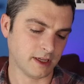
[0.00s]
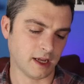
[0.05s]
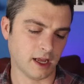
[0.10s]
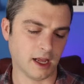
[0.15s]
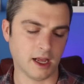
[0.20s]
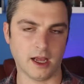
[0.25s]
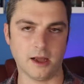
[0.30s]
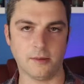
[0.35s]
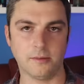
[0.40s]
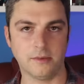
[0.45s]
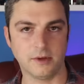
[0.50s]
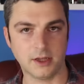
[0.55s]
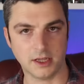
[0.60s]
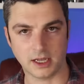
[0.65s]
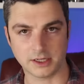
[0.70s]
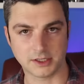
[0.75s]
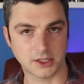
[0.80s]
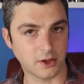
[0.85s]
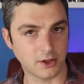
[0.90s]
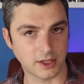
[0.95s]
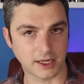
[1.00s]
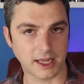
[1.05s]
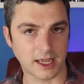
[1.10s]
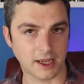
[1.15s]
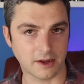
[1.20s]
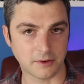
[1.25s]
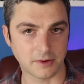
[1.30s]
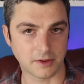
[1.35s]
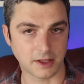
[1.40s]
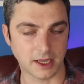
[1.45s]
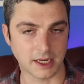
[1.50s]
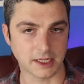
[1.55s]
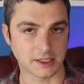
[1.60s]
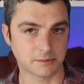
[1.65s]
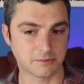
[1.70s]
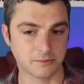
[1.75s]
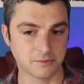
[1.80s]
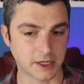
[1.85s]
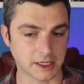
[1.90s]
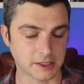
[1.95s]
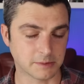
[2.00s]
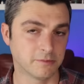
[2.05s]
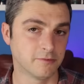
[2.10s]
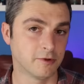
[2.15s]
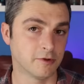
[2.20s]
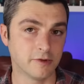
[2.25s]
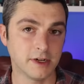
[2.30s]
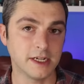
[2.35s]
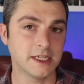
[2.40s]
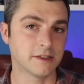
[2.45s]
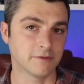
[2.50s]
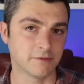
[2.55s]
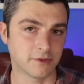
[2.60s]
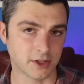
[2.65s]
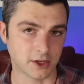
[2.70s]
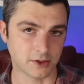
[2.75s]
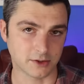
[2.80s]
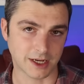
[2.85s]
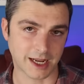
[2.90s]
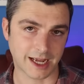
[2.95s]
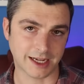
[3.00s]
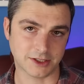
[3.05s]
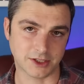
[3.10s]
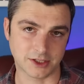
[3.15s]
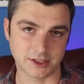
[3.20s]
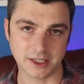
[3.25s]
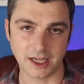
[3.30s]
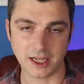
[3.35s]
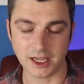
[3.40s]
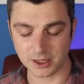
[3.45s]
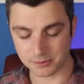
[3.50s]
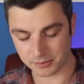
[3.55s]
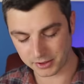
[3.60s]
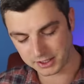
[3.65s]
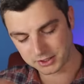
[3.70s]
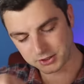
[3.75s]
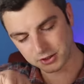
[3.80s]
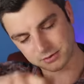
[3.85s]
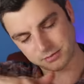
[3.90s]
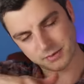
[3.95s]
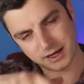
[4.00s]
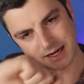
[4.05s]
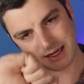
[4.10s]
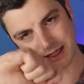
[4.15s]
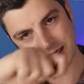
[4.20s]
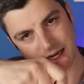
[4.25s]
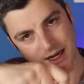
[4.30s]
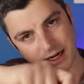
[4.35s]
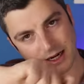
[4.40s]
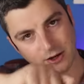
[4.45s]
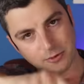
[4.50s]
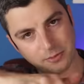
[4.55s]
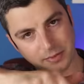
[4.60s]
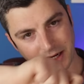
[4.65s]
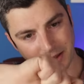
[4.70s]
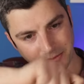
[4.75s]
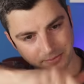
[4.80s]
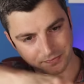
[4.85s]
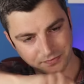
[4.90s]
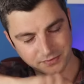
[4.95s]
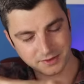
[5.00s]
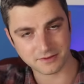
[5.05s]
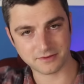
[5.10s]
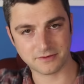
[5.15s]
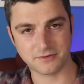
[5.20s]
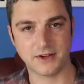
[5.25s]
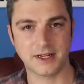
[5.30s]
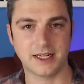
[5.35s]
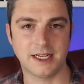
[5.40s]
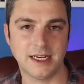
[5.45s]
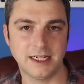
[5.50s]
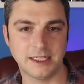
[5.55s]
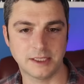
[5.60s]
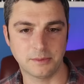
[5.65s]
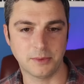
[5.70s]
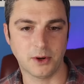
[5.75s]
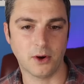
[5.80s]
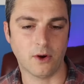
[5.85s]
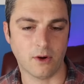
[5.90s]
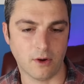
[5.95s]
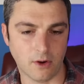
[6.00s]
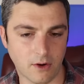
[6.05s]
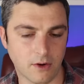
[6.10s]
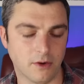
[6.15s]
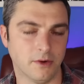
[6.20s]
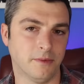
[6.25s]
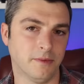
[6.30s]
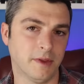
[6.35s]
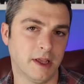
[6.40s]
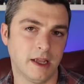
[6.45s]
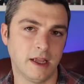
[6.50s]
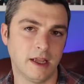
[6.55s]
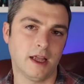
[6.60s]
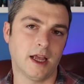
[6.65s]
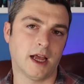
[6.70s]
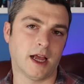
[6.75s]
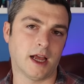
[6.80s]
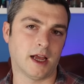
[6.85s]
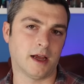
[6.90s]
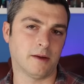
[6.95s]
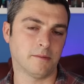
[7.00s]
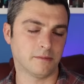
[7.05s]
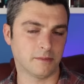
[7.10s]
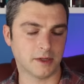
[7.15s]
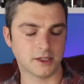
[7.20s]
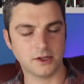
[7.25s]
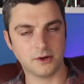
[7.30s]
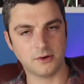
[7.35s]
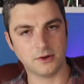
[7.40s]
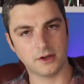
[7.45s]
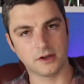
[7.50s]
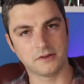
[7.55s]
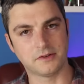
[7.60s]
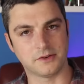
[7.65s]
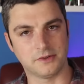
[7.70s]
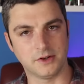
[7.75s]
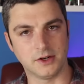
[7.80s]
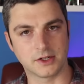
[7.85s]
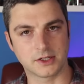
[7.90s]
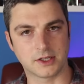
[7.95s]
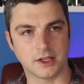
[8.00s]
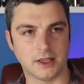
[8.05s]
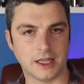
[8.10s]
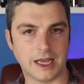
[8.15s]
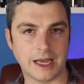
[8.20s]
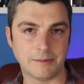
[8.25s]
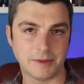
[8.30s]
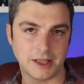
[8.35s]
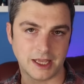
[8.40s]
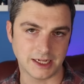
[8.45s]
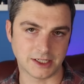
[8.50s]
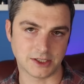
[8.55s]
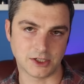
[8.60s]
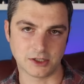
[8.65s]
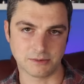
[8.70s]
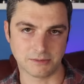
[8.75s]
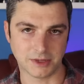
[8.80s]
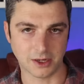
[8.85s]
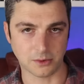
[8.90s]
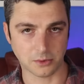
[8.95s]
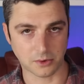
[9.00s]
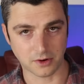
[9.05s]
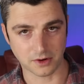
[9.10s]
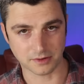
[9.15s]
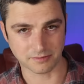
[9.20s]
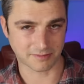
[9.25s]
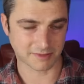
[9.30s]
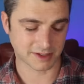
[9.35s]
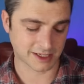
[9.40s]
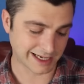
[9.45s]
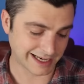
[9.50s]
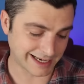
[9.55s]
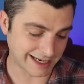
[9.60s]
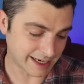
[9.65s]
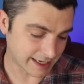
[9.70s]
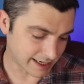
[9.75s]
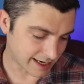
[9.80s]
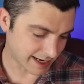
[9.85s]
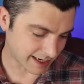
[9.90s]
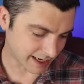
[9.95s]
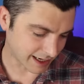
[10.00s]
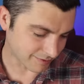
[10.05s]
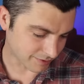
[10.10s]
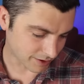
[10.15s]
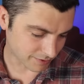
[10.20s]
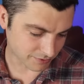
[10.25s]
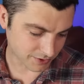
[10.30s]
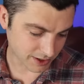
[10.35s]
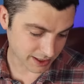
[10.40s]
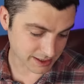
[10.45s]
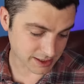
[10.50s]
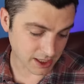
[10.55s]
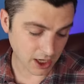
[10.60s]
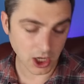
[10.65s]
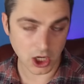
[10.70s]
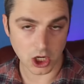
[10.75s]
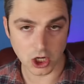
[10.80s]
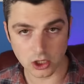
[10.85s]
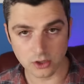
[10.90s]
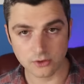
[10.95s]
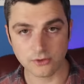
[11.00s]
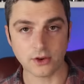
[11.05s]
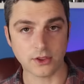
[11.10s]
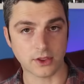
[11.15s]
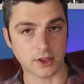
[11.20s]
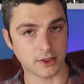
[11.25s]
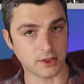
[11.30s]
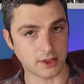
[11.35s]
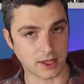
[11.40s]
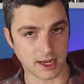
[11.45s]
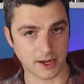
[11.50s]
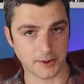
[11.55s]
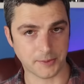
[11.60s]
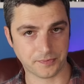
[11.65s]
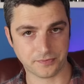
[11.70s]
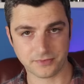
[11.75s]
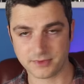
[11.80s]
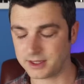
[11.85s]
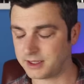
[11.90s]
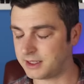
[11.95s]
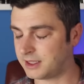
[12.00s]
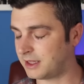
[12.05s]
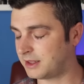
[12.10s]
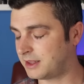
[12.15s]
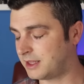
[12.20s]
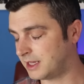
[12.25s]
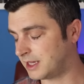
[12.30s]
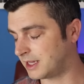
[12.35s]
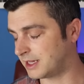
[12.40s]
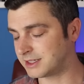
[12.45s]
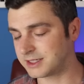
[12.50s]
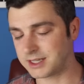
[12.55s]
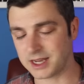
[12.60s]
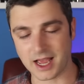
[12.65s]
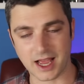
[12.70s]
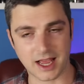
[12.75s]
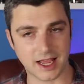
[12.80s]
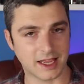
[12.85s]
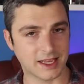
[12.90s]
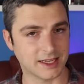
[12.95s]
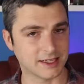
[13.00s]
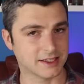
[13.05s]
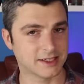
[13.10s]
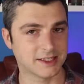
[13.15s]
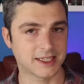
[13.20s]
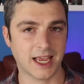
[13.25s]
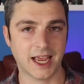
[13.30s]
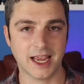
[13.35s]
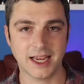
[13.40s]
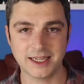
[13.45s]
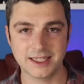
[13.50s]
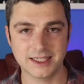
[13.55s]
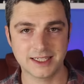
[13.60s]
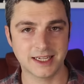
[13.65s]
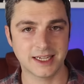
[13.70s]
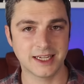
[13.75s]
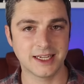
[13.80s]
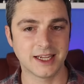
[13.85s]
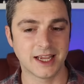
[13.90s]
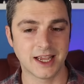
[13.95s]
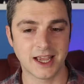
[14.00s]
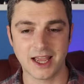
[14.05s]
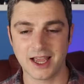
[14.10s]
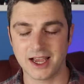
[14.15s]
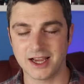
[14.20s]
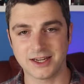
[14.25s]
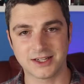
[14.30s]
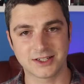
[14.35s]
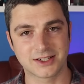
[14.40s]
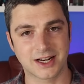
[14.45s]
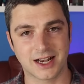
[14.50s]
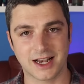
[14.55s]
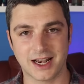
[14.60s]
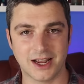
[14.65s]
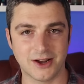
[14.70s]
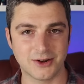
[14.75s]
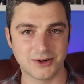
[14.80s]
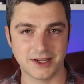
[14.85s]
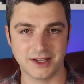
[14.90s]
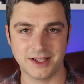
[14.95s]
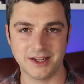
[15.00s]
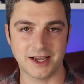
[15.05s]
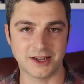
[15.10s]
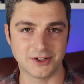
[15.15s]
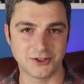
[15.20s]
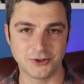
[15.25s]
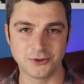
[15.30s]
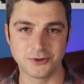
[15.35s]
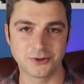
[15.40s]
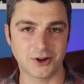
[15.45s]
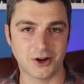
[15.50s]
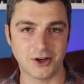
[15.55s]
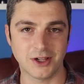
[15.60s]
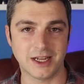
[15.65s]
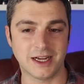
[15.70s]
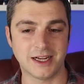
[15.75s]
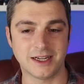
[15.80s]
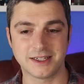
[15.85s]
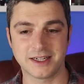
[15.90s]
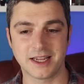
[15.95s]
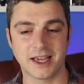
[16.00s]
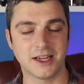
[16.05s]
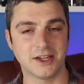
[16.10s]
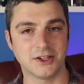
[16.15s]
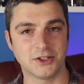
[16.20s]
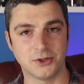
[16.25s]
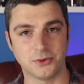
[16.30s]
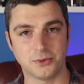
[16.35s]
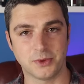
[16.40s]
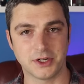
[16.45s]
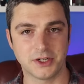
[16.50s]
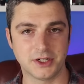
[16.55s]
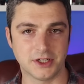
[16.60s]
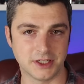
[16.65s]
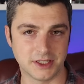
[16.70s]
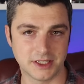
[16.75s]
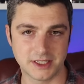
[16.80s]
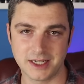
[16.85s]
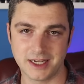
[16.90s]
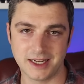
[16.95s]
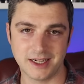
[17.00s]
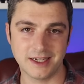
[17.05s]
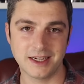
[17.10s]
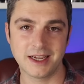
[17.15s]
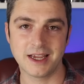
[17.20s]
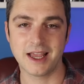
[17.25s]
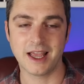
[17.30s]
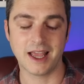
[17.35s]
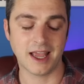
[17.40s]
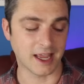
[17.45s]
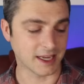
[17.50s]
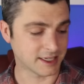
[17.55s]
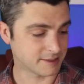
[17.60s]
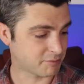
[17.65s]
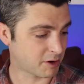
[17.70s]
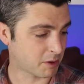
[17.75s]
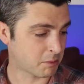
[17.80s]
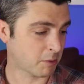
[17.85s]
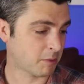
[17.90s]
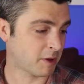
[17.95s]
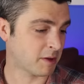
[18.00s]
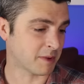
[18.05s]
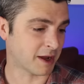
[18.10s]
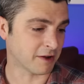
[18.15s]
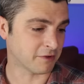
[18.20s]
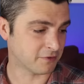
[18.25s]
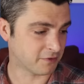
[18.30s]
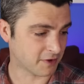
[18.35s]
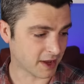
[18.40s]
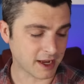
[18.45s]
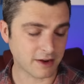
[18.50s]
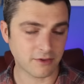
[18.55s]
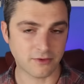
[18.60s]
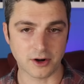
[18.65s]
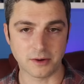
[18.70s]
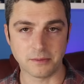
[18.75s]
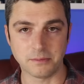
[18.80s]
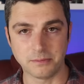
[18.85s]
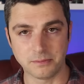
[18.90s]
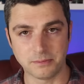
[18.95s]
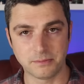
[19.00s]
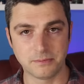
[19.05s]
I totally get it's the reason for those latches, but it just makes it a little bit fiddly to put on. I don't want to over-focus on that, but that is just my one clear negative of this. Other than that, I think it's as tasty and as cloudy a dual coil RDA as you wish to see. It's probably my favourite